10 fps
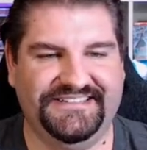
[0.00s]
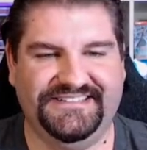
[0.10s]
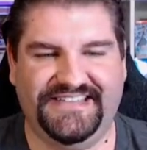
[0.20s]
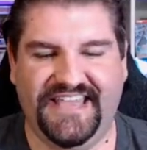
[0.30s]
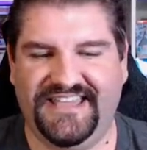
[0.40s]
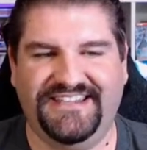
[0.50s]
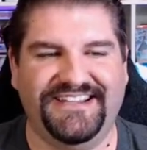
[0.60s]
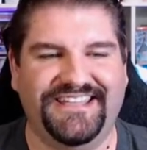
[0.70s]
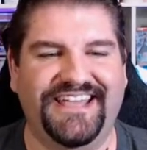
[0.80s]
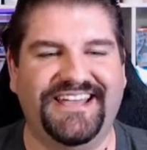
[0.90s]
Take a
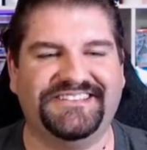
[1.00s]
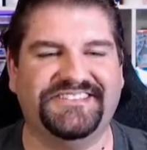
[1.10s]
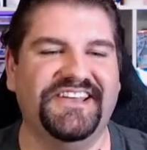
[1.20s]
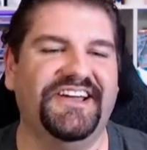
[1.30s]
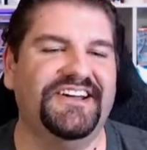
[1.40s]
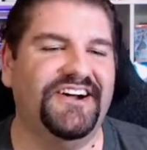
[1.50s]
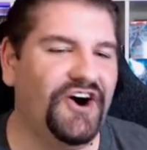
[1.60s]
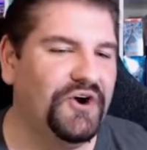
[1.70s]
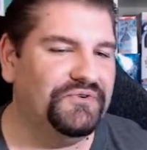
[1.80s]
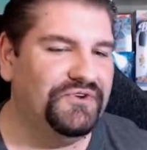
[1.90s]
guess.
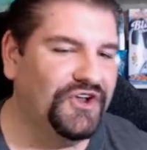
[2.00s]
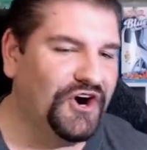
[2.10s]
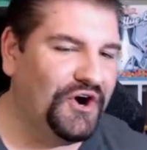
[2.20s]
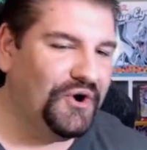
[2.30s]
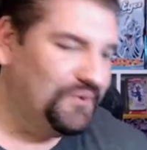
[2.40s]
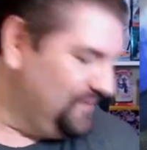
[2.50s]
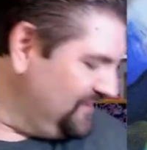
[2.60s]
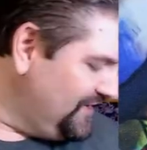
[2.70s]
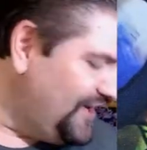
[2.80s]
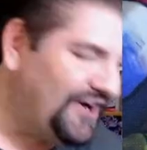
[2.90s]
Oh no.
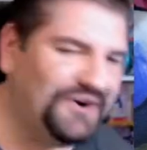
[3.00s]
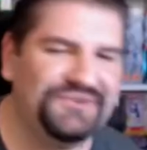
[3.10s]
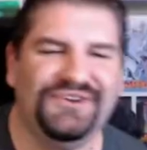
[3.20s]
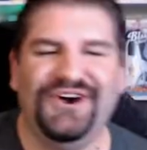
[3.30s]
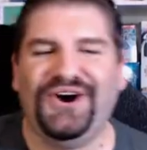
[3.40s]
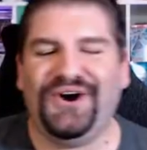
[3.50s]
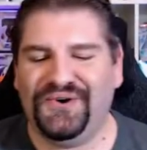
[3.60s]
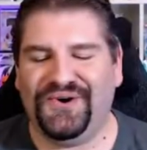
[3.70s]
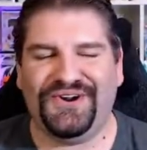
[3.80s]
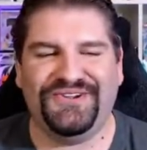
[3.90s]
Oh
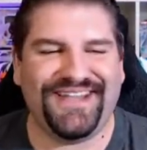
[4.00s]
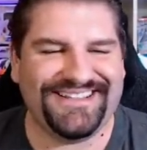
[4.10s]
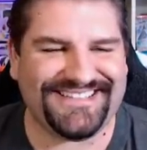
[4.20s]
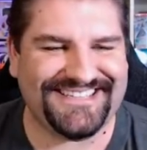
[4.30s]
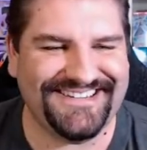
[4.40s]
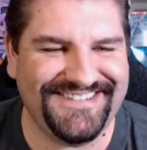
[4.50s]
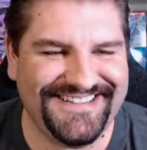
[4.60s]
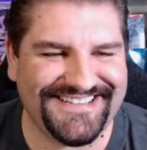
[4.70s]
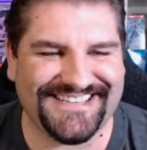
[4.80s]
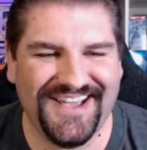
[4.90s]
no. Are you guys
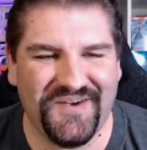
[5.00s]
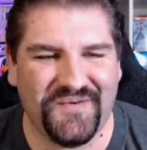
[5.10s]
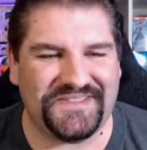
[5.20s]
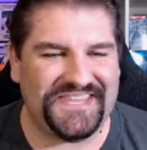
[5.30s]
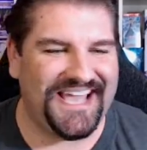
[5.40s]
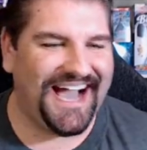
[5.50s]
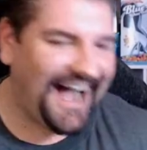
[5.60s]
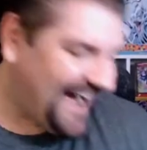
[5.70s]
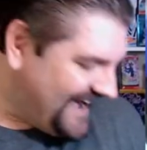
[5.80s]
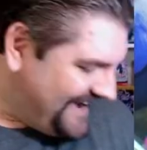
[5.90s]
serious with the
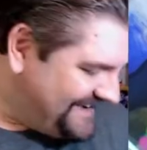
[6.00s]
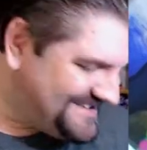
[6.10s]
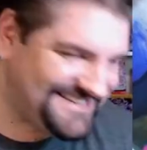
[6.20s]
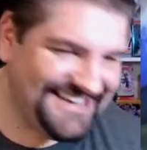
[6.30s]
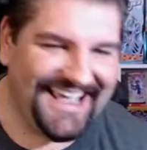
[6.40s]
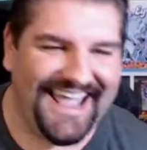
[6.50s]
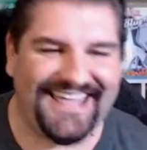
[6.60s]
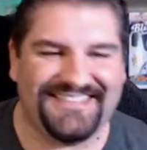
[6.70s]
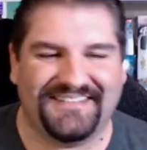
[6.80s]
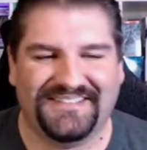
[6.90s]
eyes
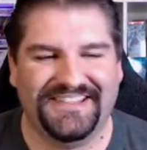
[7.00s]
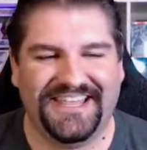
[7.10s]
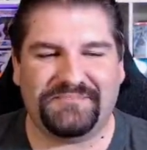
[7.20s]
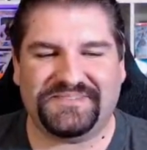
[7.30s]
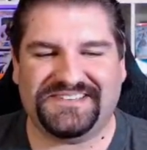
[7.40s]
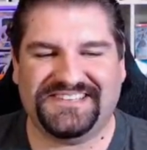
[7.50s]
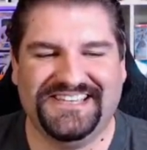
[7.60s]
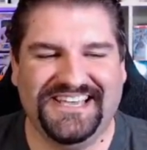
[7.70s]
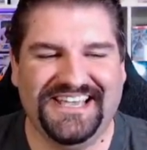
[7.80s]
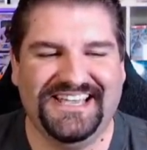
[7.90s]
and the lips
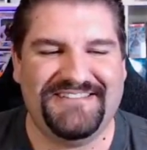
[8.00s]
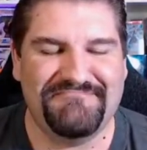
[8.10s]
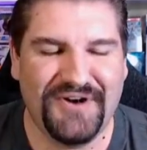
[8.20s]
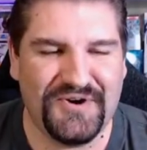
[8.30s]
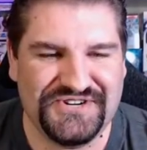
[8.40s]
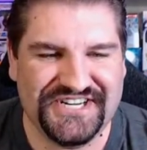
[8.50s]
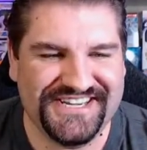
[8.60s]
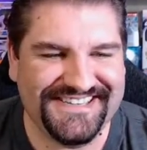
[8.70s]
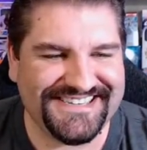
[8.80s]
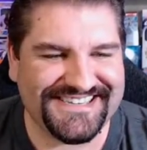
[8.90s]

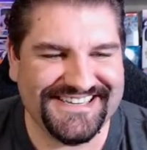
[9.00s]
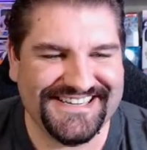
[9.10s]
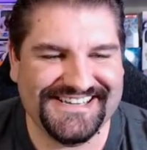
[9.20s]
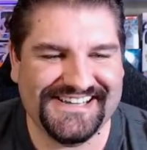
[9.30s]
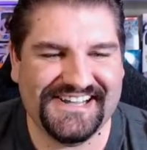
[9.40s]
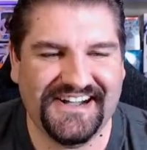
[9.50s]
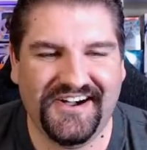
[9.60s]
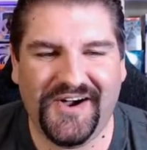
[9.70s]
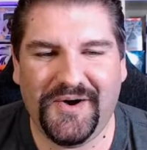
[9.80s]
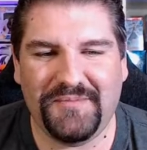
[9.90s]
emojis?
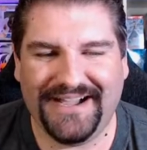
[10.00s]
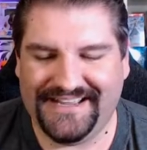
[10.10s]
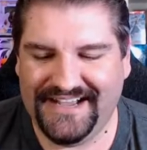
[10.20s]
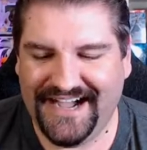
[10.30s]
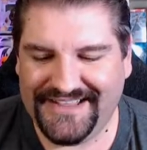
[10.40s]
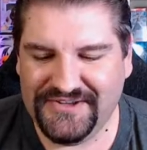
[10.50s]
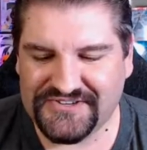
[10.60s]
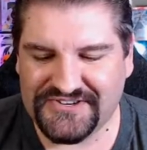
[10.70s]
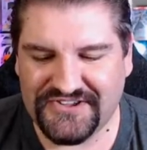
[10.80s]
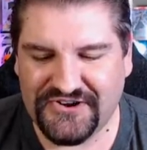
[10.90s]
Oh my god,
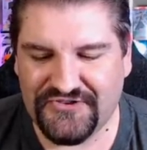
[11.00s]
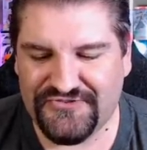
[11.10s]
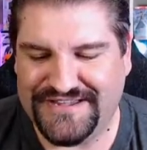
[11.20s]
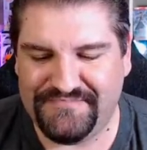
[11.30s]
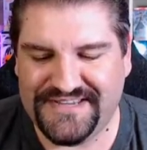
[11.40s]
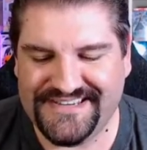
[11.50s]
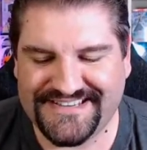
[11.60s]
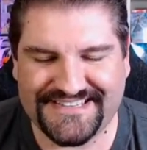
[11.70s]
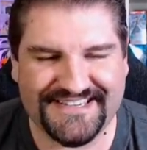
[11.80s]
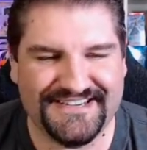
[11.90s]
those are the
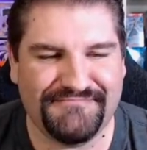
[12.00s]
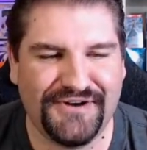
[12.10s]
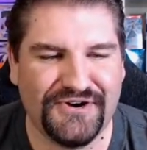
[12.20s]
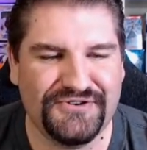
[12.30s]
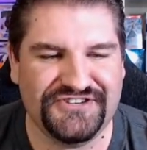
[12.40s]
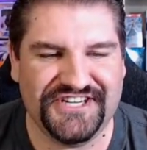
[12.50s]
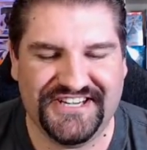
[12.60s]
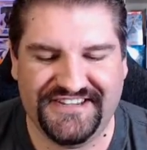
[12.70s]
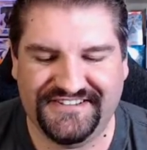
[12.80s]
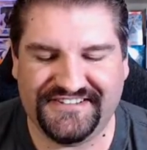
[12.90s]
creepiest
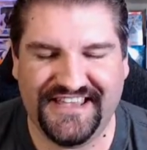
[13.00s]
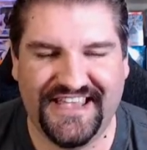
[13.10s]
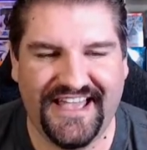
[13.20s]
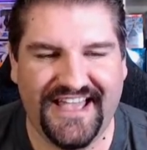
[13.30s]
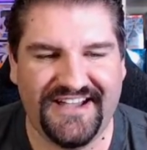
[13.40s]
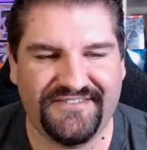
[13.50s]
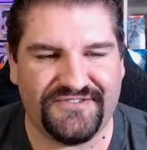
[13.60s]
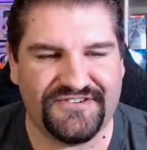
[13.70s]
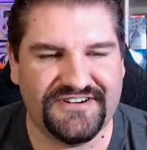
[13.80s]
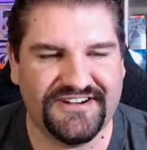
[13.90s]
emojis
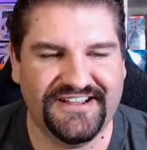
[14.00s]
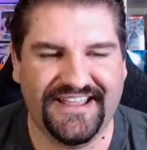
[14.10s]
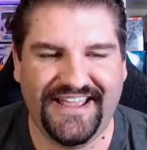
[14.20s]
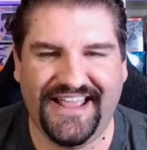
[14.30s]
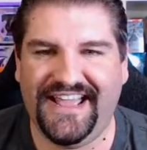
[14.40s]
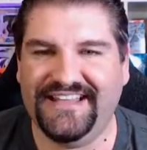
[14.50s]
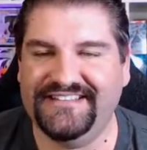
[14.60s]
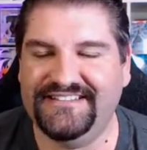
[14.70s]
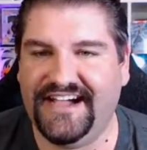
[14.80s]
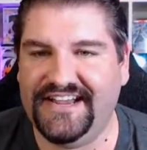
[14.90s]
ever.
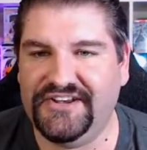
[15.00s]
And I